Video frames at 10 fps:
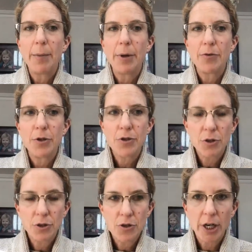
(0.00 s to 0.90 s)
If you're
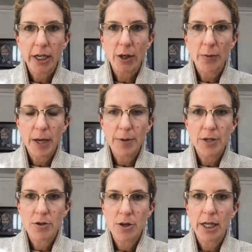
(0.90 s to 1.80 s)
still struggling, your
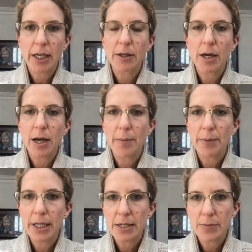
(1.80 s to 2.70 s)
baby's struggling,
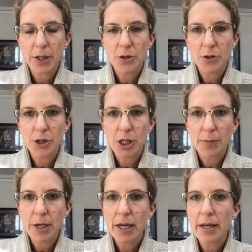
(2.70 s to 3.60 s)
please speak to your
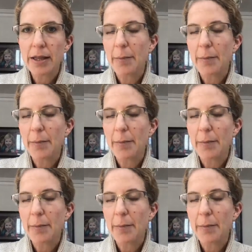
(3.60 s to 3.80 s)
GP.